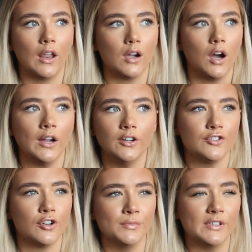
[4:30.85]
Like, I go
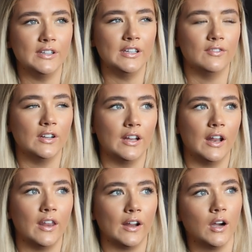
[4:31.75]
to Tom's in the evening
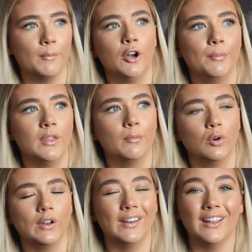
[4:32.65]
and then I come home in the
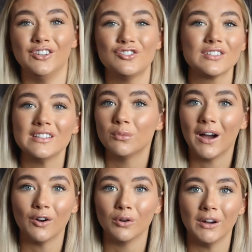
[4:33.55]
morning, and you just need to
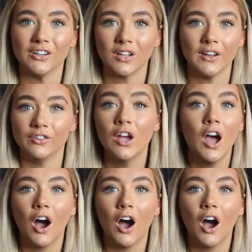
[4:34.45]
whack on a pair of sliders.